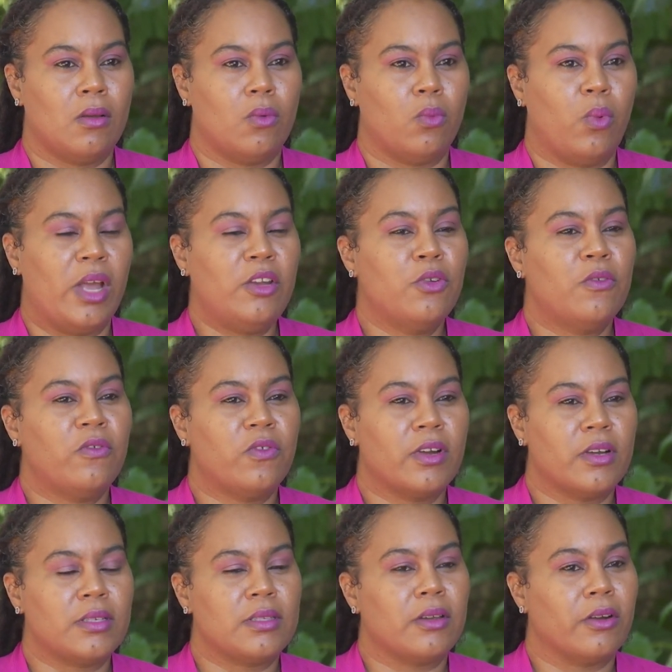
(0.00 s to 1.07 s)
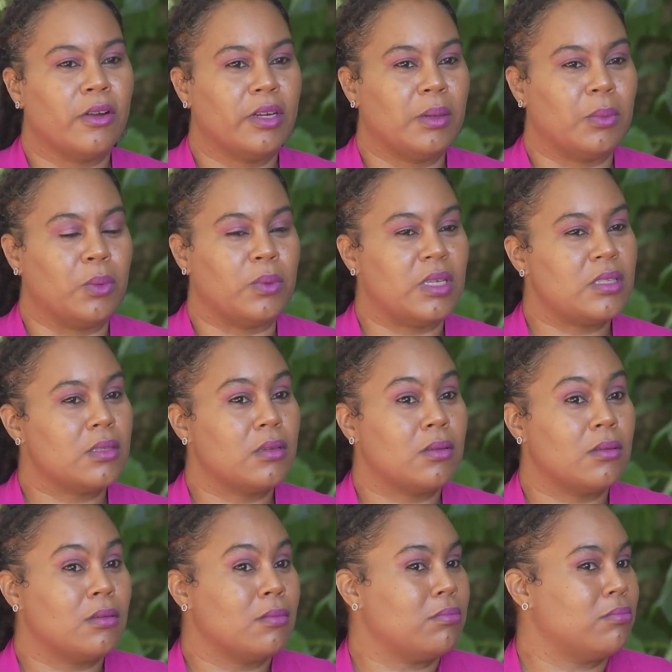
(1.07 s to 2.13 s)
When you first heard about this
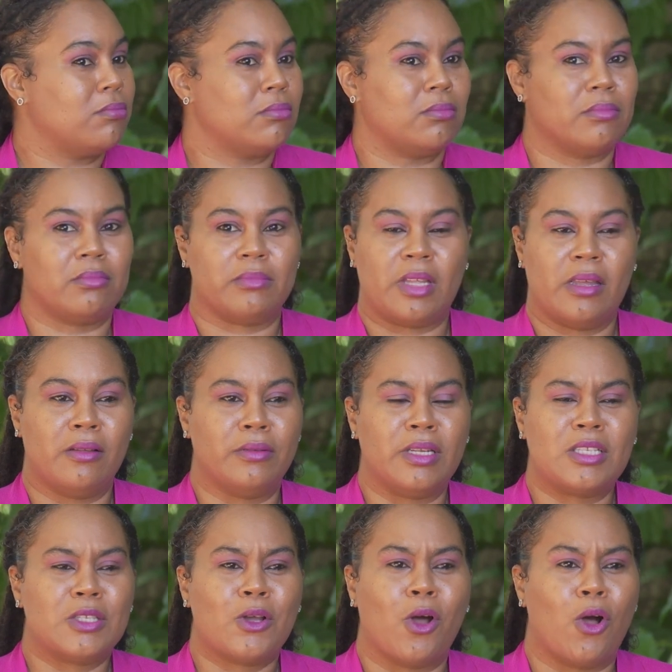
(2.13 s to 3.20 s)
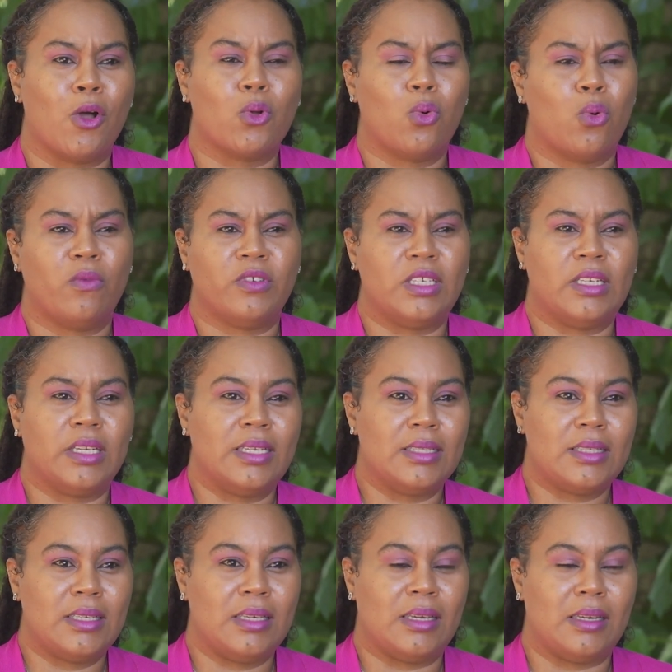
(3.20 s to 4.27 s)
illness called
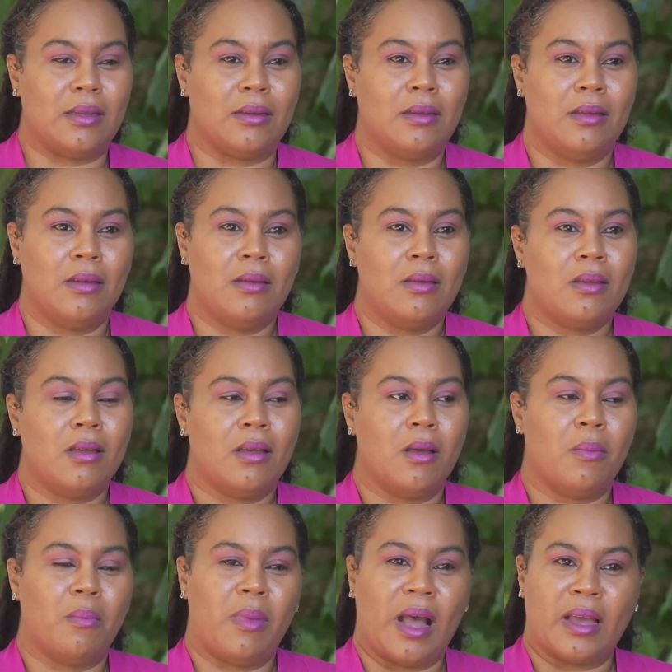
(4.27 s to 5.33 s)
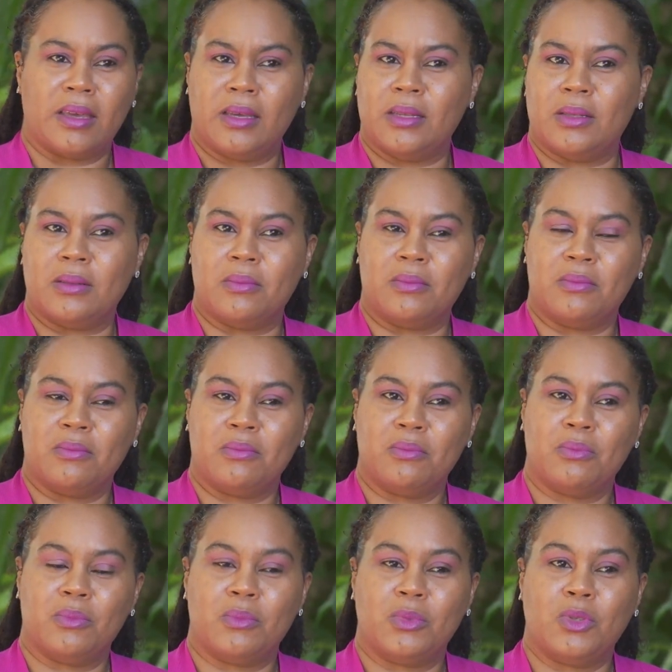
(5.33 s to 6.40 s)
COVID-19 back in
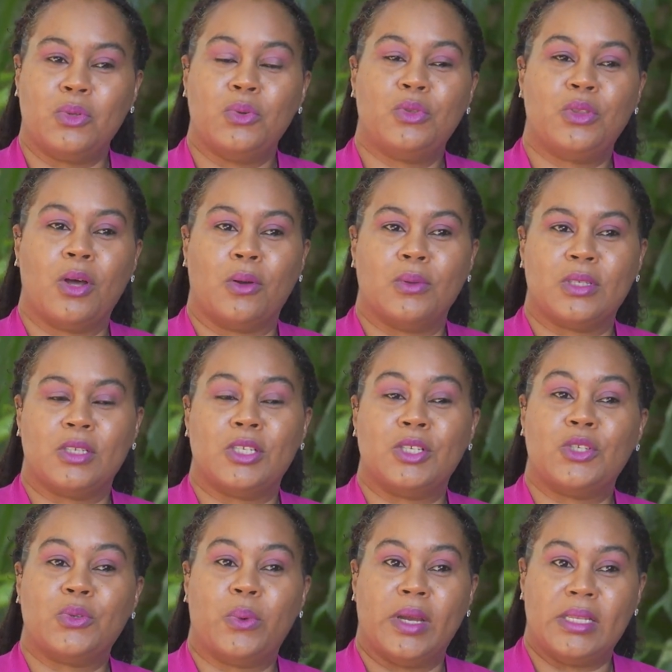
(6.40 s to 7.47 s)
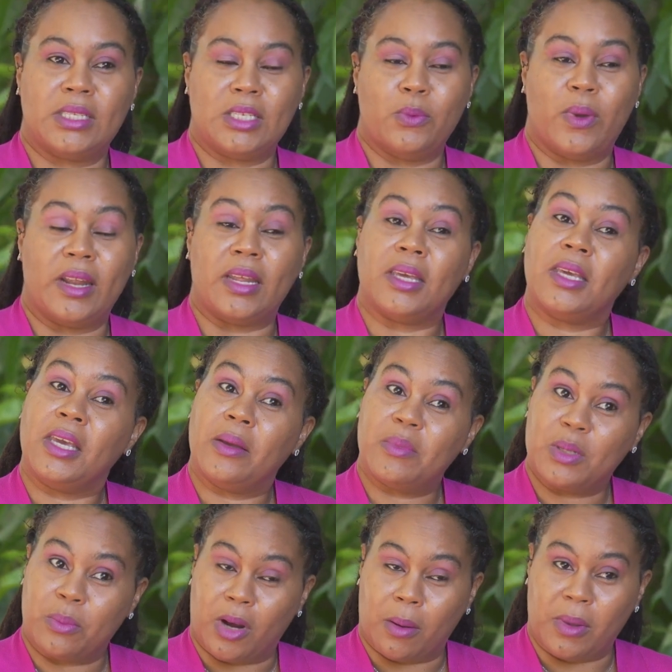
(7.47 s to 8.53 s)
2020 when it came
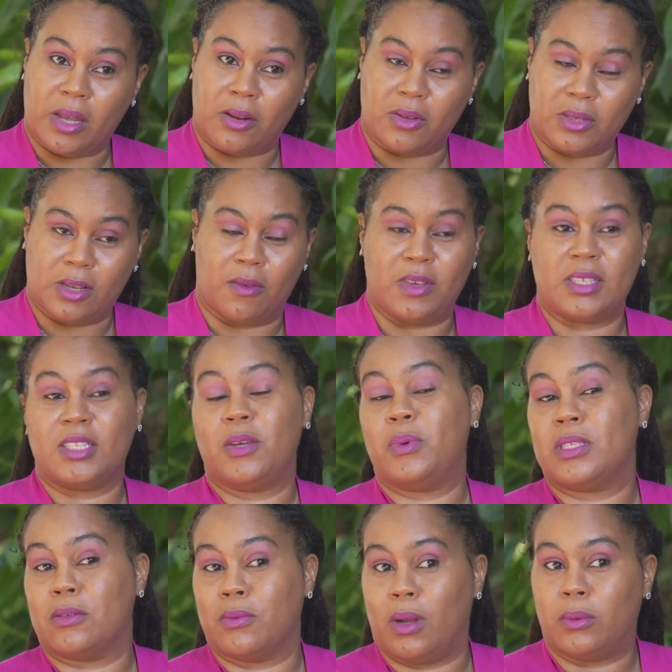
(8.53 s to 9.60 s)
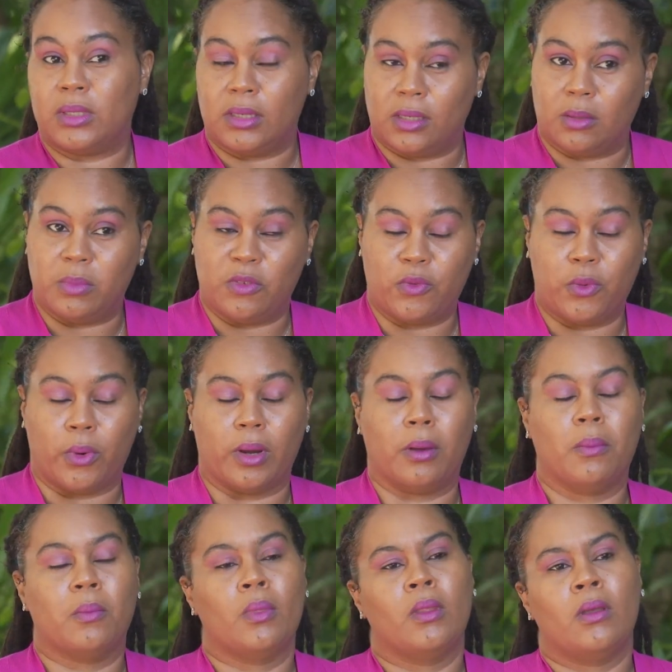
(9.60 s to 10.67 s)
to Barbados, obviously it was around a little
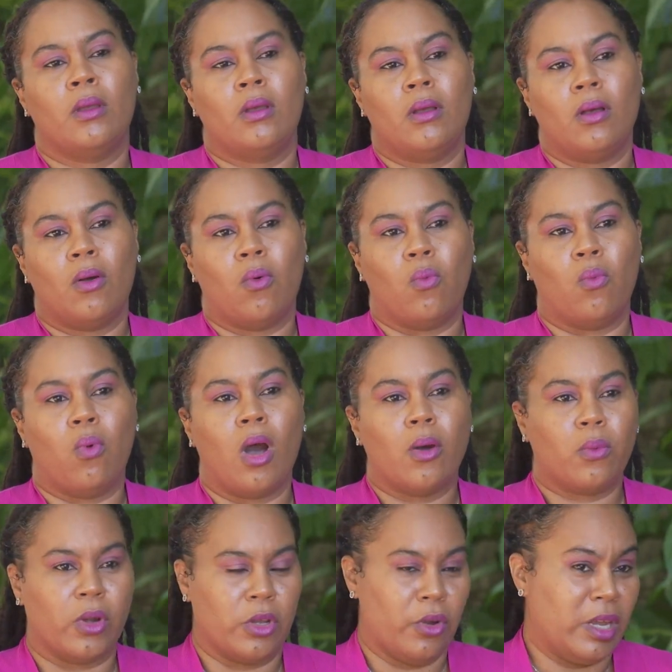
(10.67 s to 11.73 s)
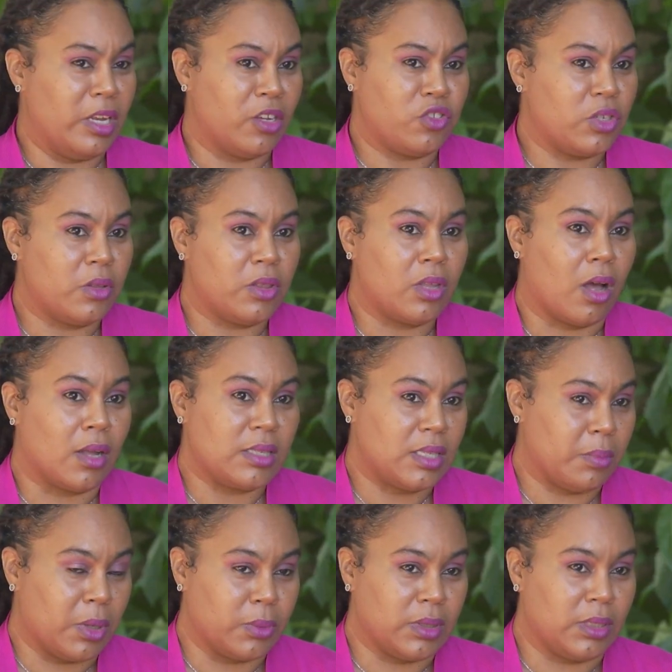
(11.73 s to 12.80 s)
before, what were your initial thoughts
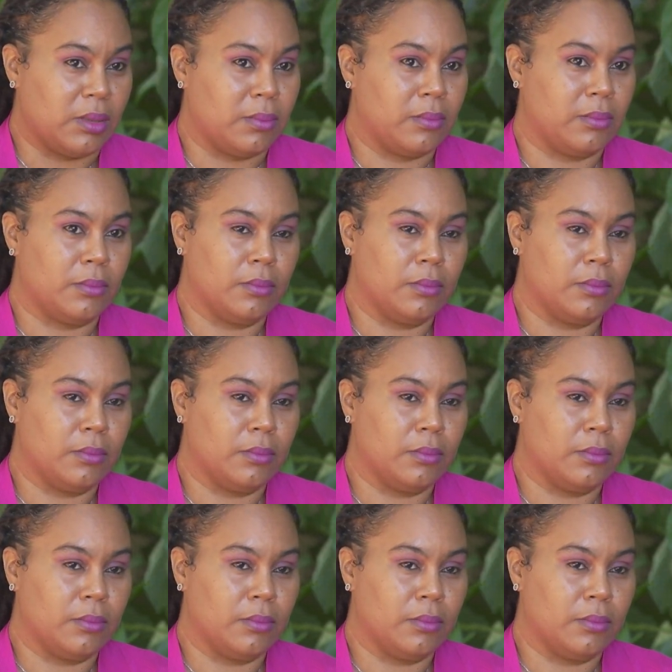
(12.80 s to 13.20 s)
about it?